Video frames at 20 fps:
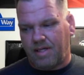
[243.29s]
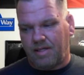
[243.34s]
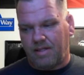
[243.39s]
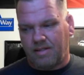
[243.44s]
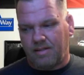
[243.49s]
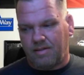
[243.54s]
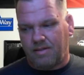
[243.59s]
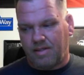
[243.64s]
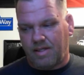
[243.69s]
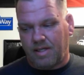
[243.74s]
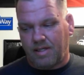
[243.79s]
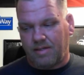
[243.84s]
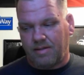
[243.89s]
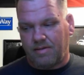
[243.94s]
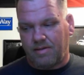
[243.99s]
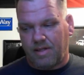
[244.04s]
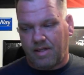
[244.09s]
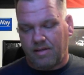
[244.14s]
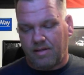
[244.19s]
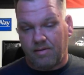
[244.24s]
and,
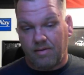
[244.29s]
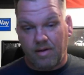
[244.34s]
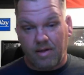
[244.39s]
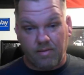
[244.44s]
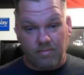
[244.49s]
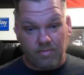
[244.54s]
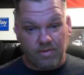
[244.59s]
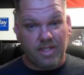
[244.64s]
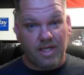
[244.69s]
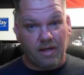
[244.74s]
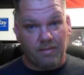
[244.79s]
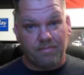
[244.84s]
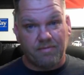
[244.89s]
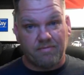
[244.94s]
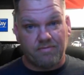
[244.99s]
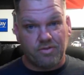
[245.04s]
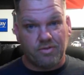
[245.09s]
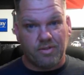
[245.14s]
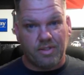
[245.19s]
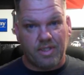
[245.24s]
and, and, and with the help
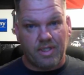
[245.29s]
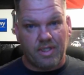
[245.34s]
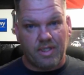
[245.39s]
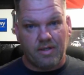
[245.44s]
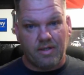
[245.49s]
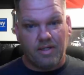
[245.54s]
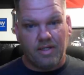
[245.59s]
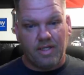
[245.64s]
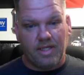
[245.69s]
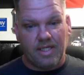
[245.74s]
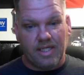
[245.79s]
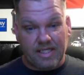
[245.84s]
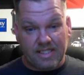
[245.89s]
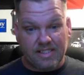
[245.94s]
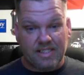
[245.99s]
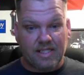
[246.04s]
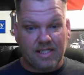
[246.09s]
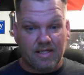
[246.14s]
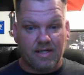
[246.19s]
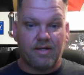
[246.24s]
of Julie,
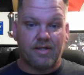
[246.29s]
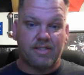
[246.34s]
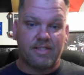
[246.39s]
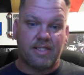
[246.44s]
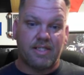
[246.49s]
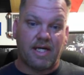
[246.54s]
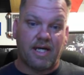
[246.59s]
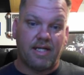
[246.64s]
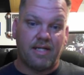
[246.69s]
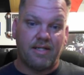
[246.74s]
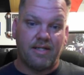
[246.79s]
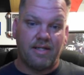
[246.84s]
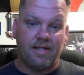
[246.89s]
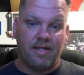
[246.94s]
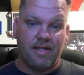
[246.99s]
easy to understand.